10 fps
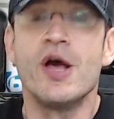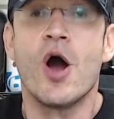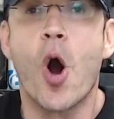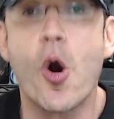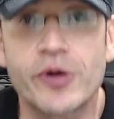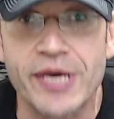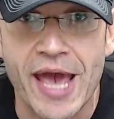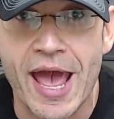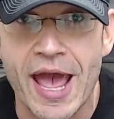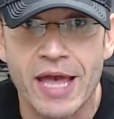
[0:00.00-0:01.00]

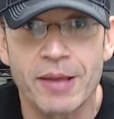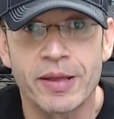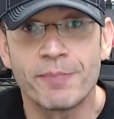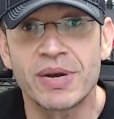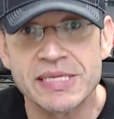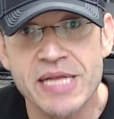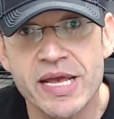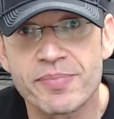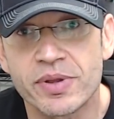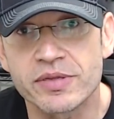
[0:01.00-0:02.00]
Okay, but
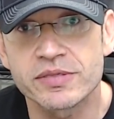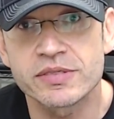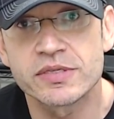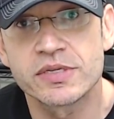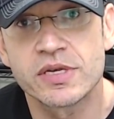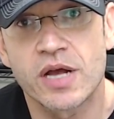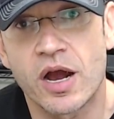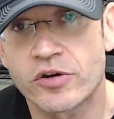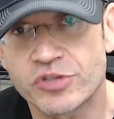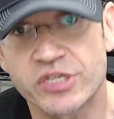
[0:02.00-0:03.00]
labels
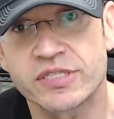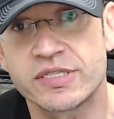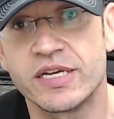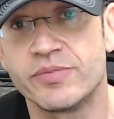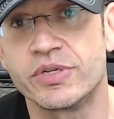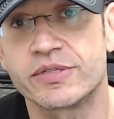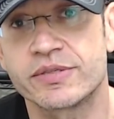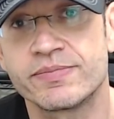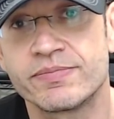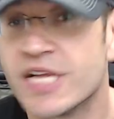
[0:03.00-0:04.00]
are just labels.
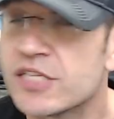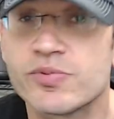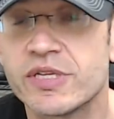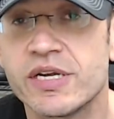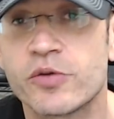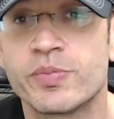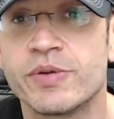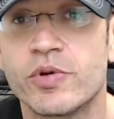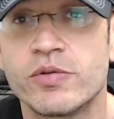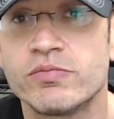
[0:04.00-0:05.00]
That's what they are,
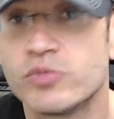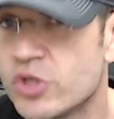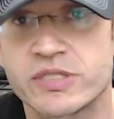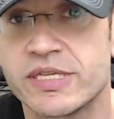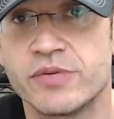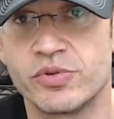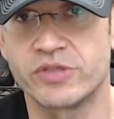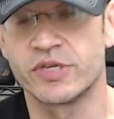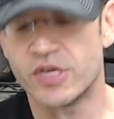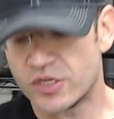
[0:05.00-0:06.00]
people. Just
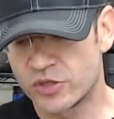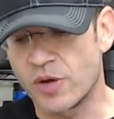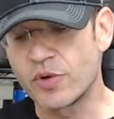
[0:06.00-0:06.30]
labels. So I'm